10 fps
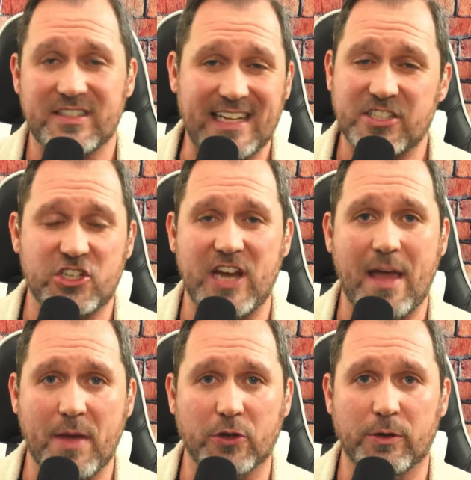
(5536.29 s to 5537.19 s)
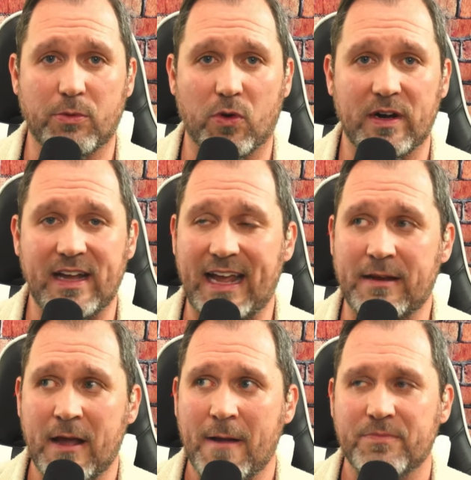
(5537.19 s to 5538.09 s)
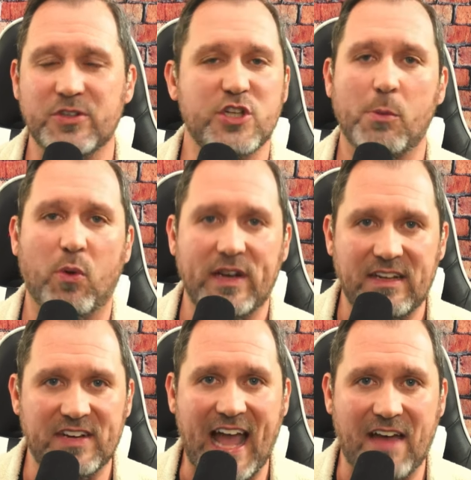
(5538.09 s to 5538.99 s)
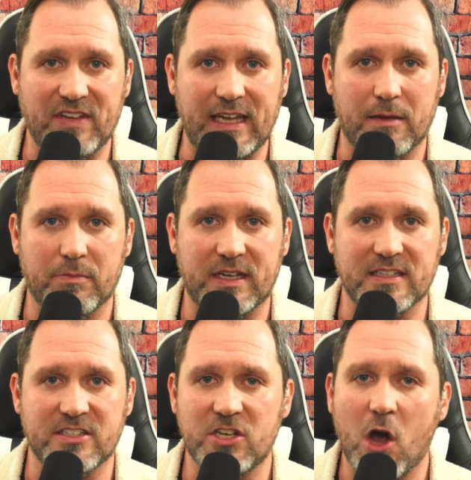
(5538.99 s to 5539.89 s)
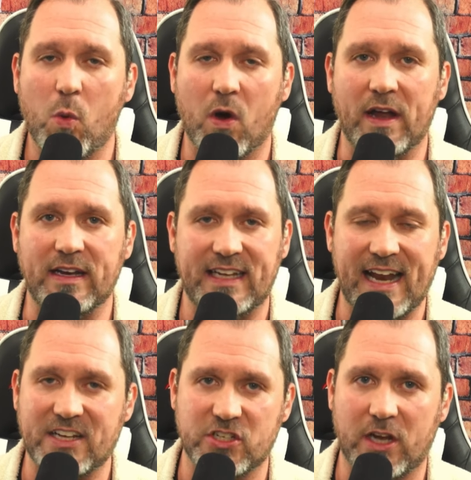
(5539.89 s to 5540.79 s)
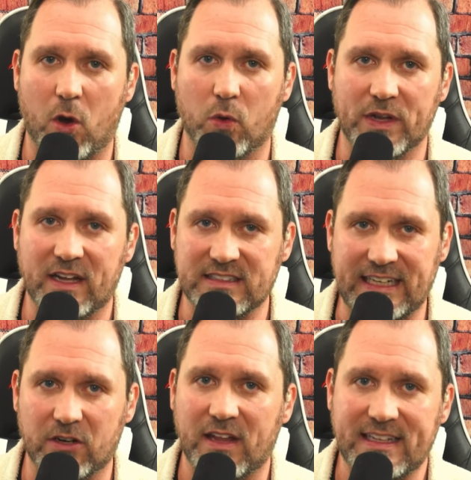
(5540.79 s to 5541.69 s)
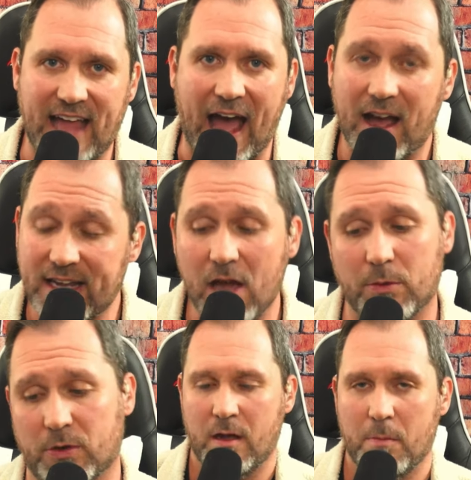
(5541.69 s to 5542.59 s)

That's a sham elder board, and there's no point in even having it because no one can actually hold a leader like that accountable.